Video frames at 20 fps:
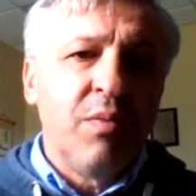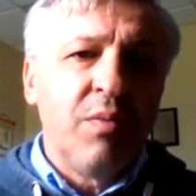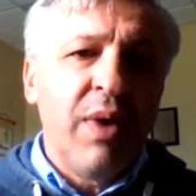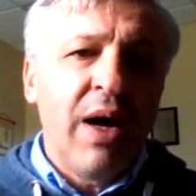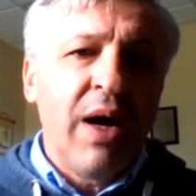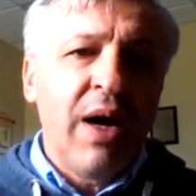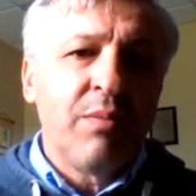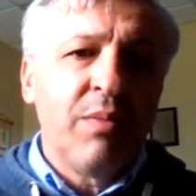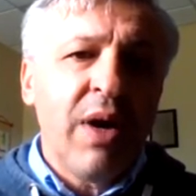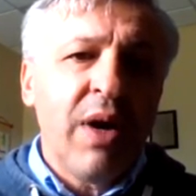
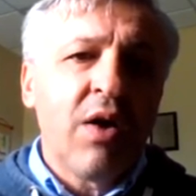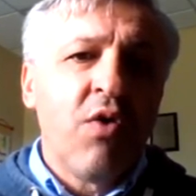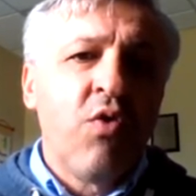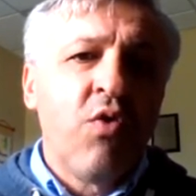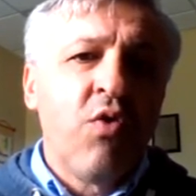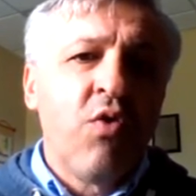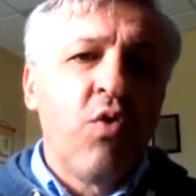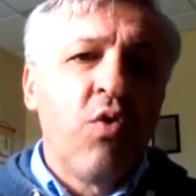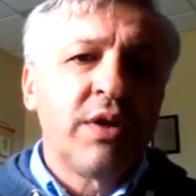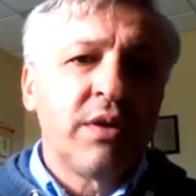bag
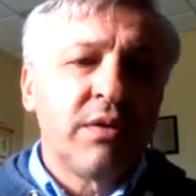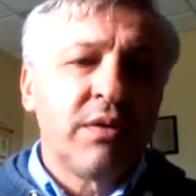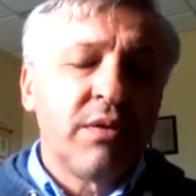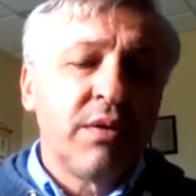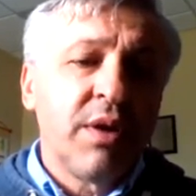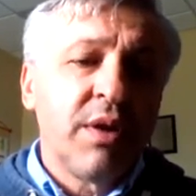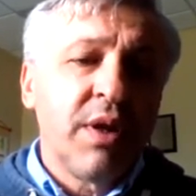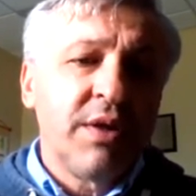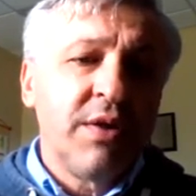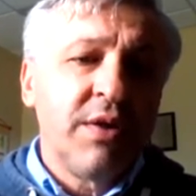of
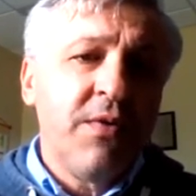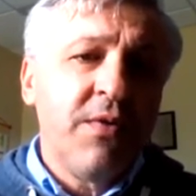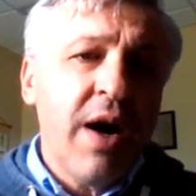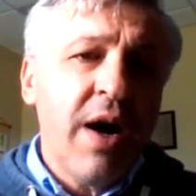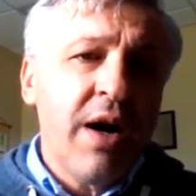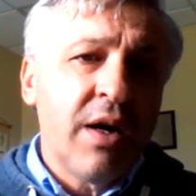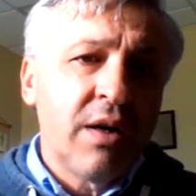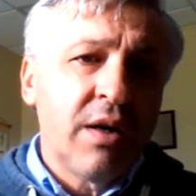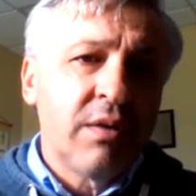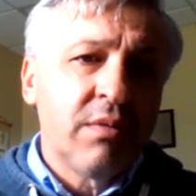words
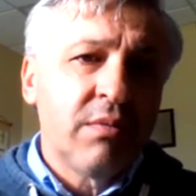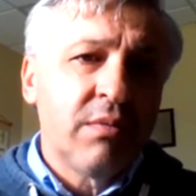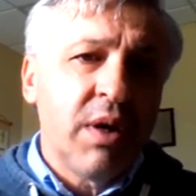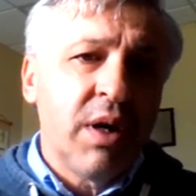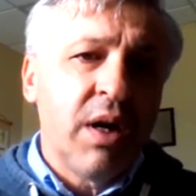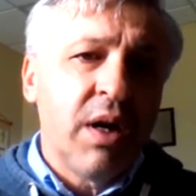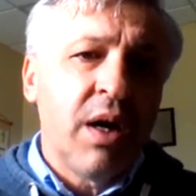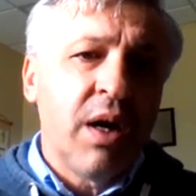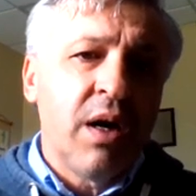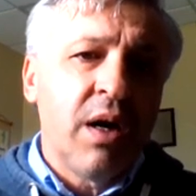classifier
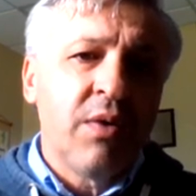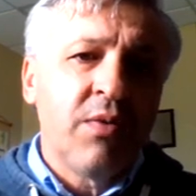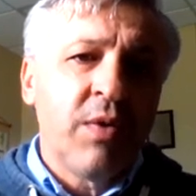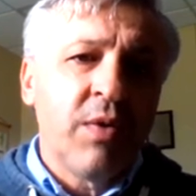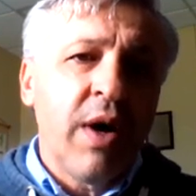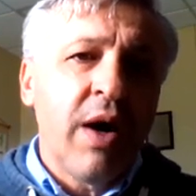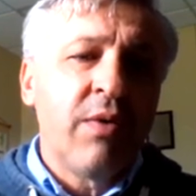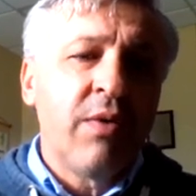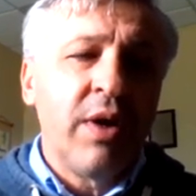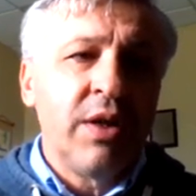
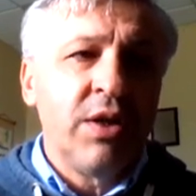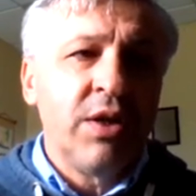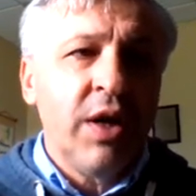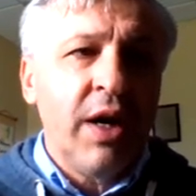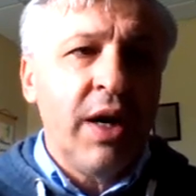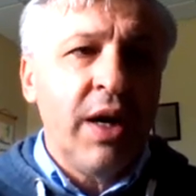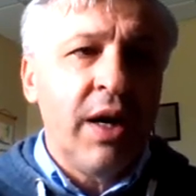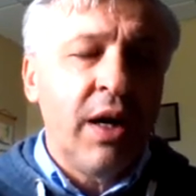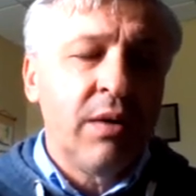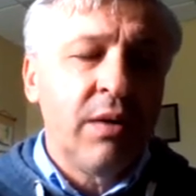for our
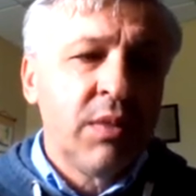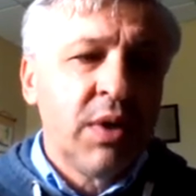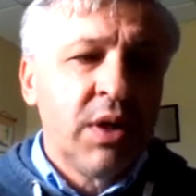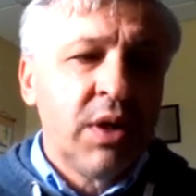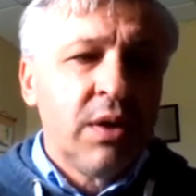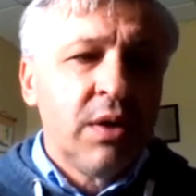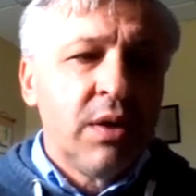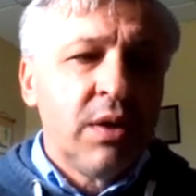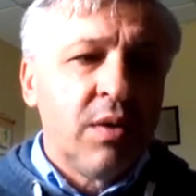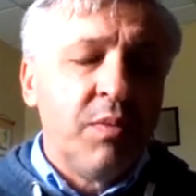entire,
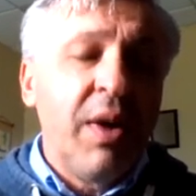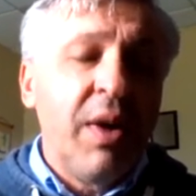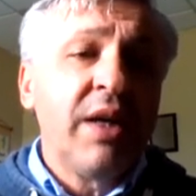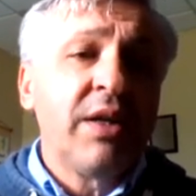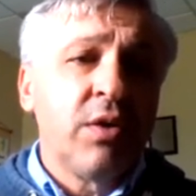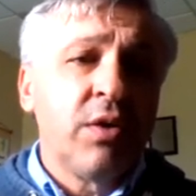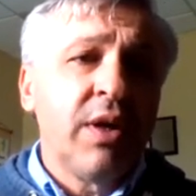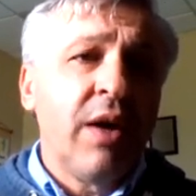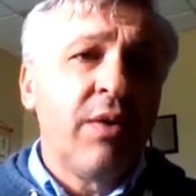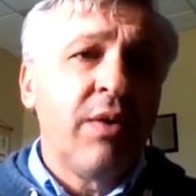
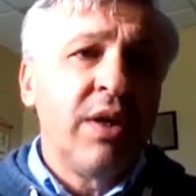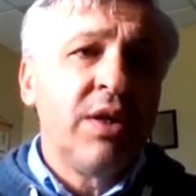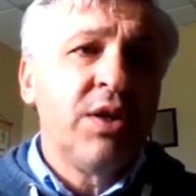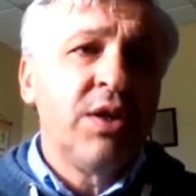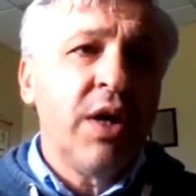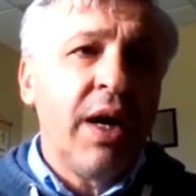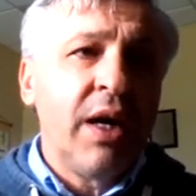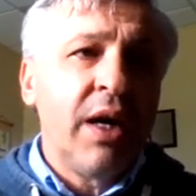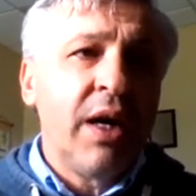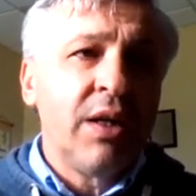based on our
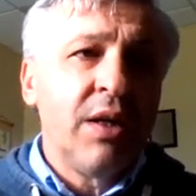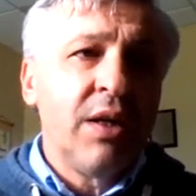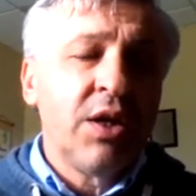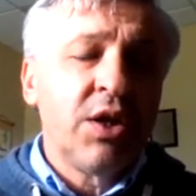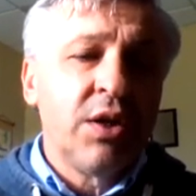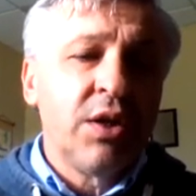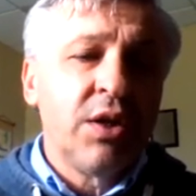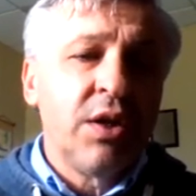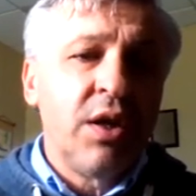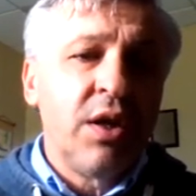entire
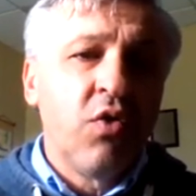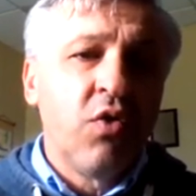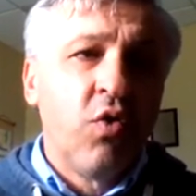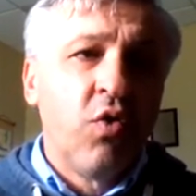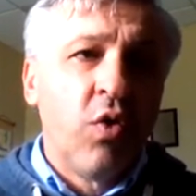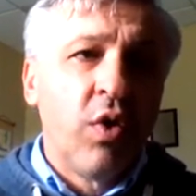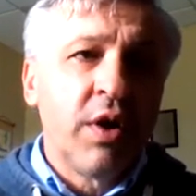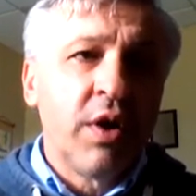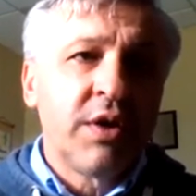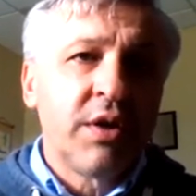dictionary of
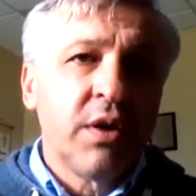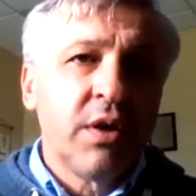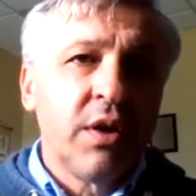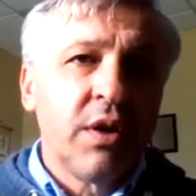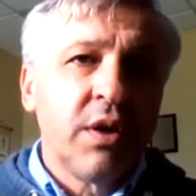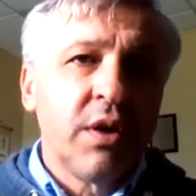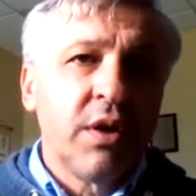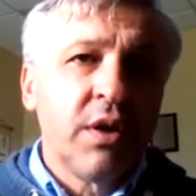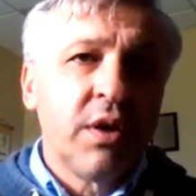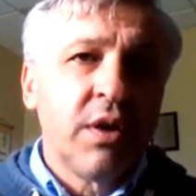words
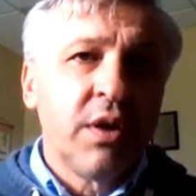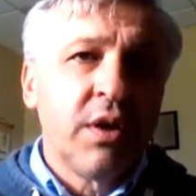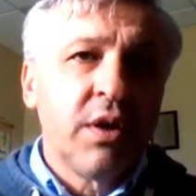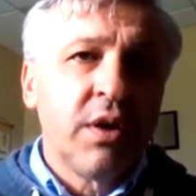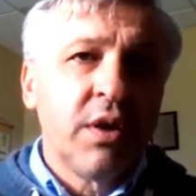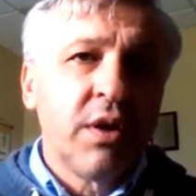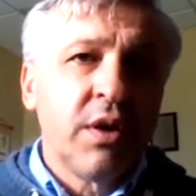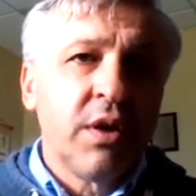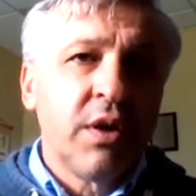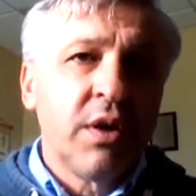
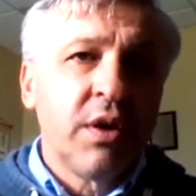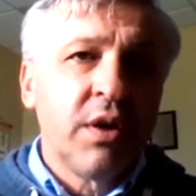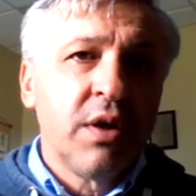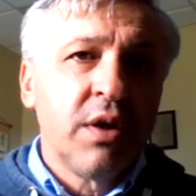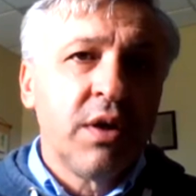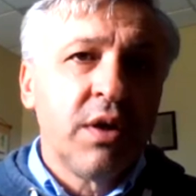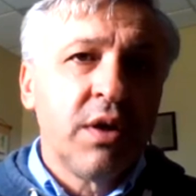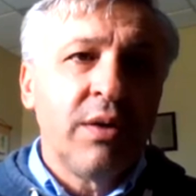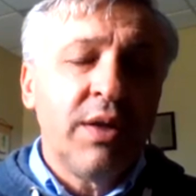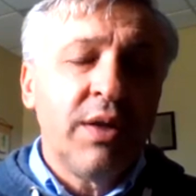coming from
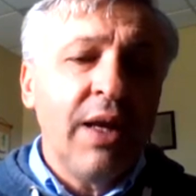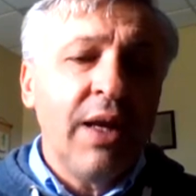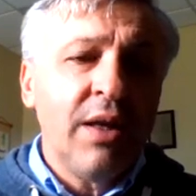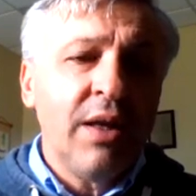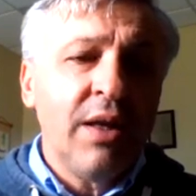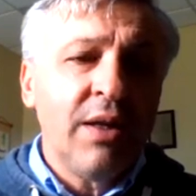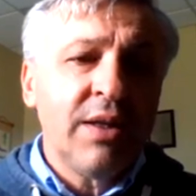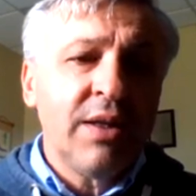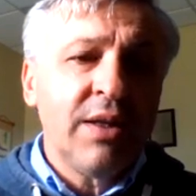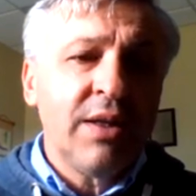our
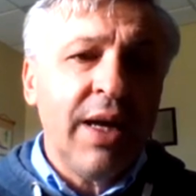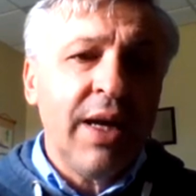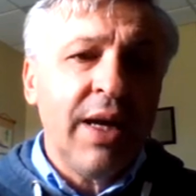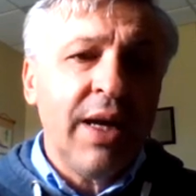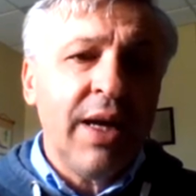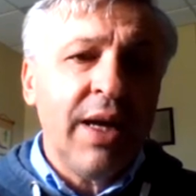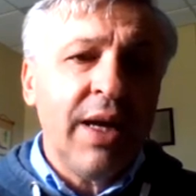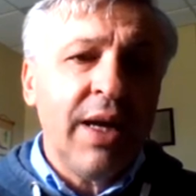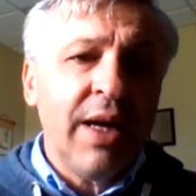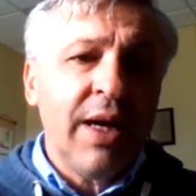training set,
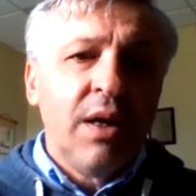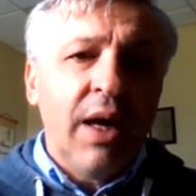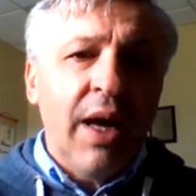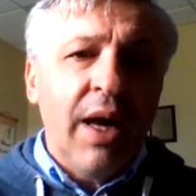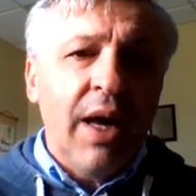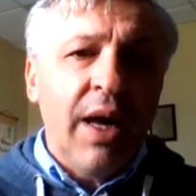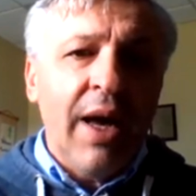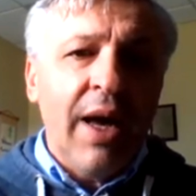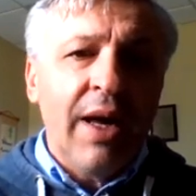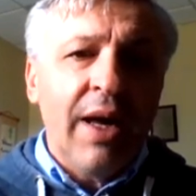
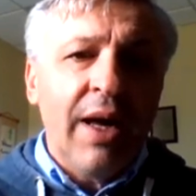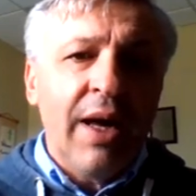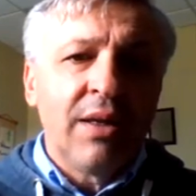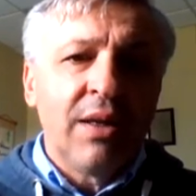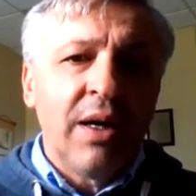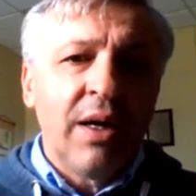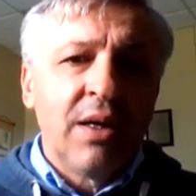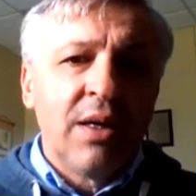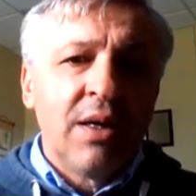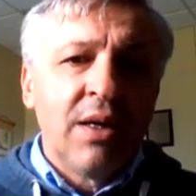and
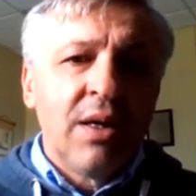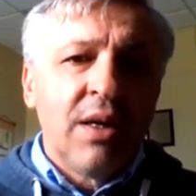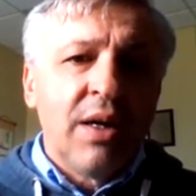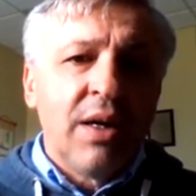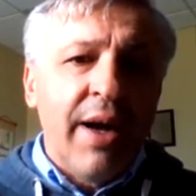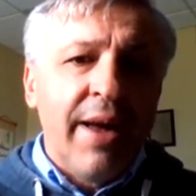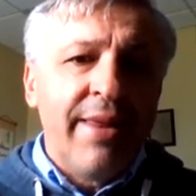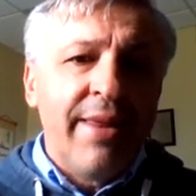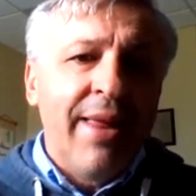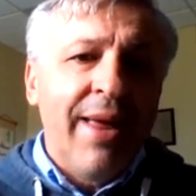
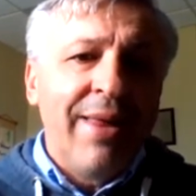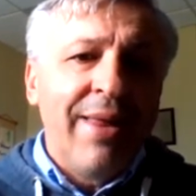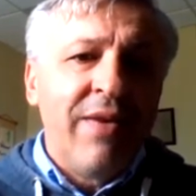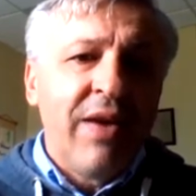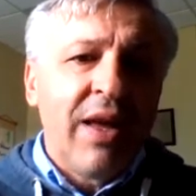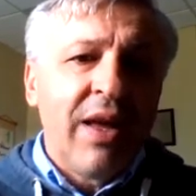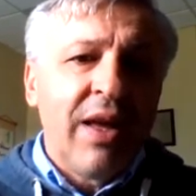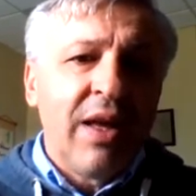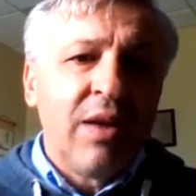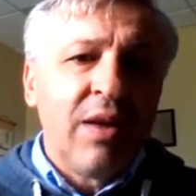then
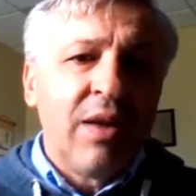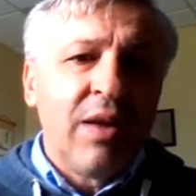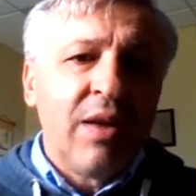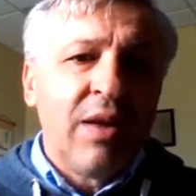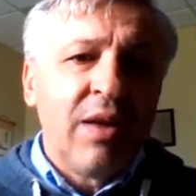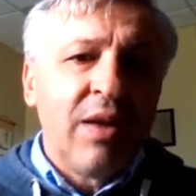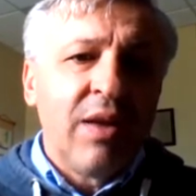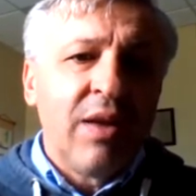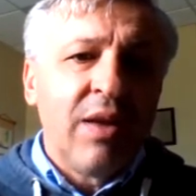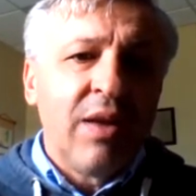we can
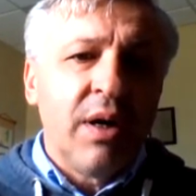build